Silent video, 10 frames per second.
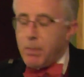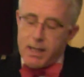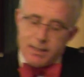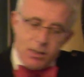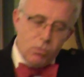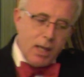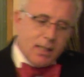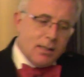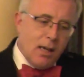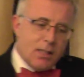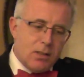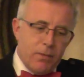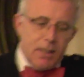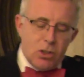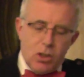But I did recognise
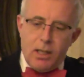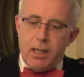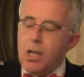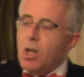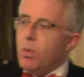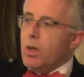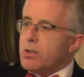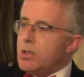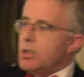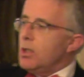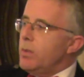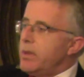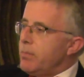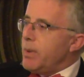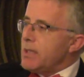eventually what to do with
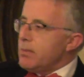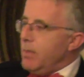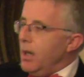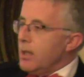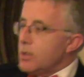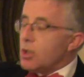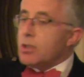the bread and marge.